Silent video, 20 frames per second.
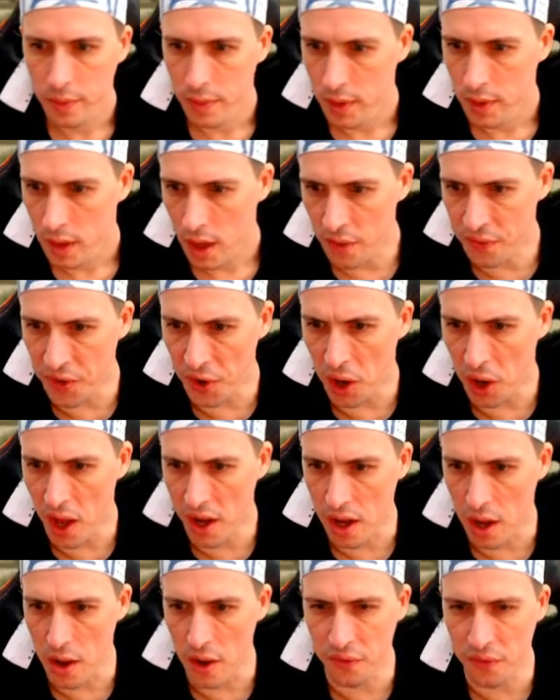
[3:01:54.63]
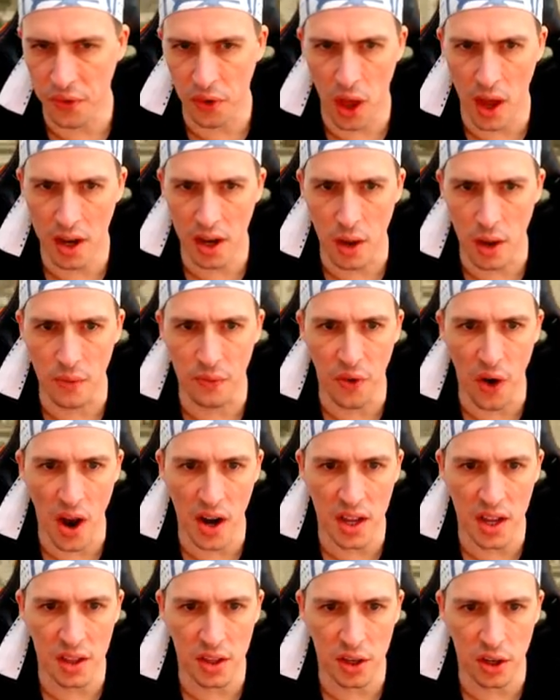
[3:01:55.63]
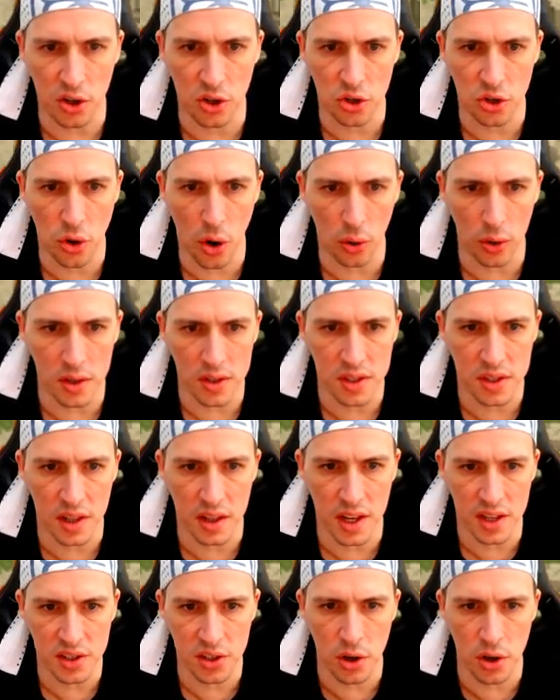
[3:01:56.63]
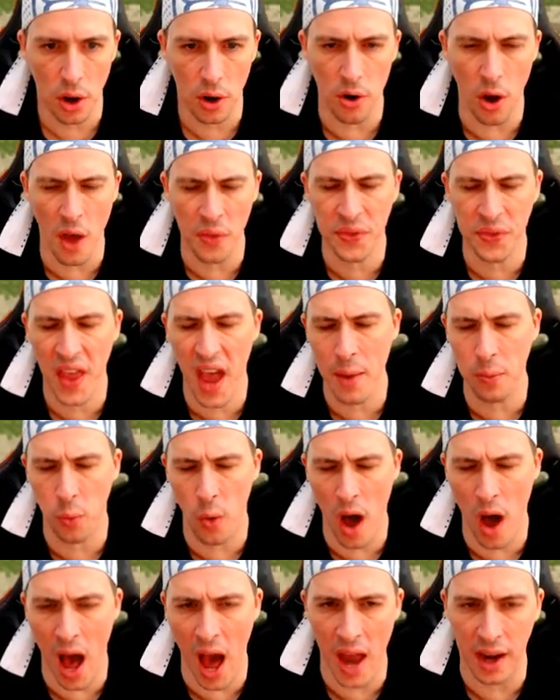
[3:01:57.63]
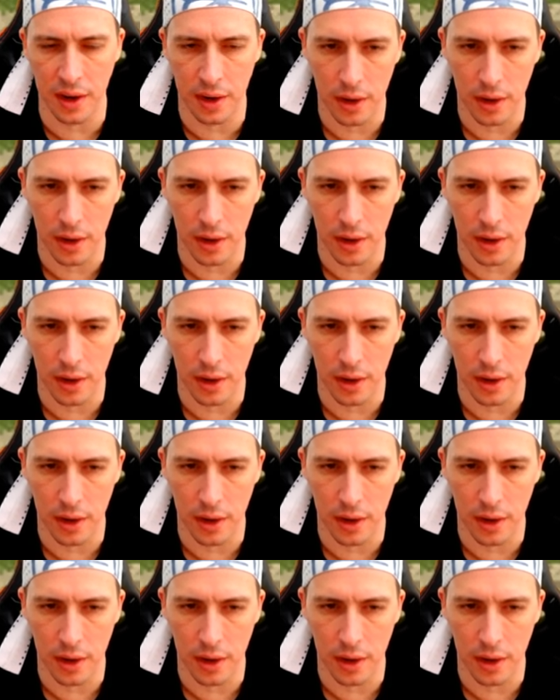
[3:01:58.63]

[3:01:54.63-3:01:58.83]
I feel like I'm fighting the controllers in this. No, not that one!